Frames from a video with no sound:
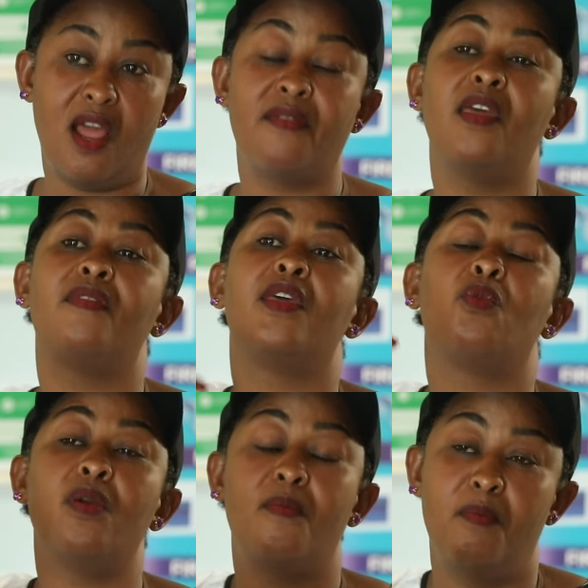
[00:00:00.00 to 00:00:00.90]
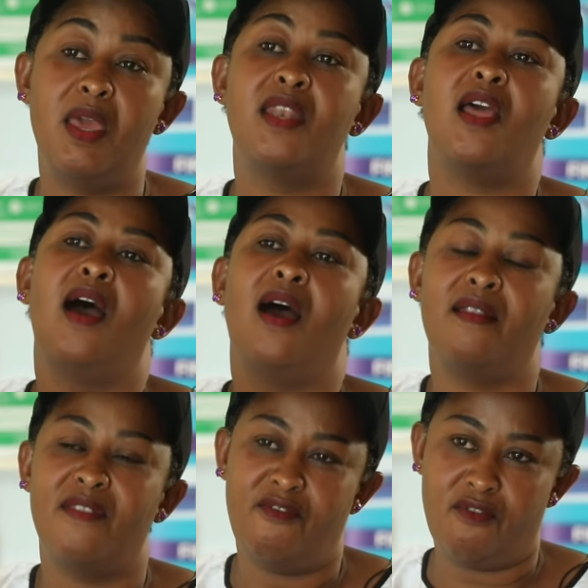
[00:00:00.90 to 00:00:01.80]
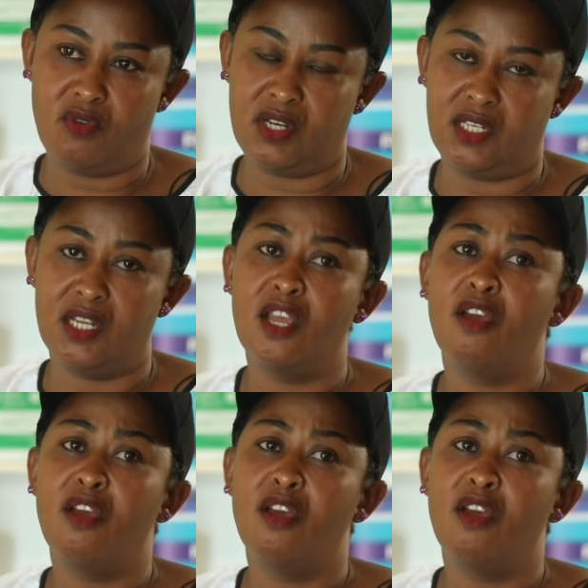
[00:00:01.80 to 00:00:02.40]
and then the men are at the front.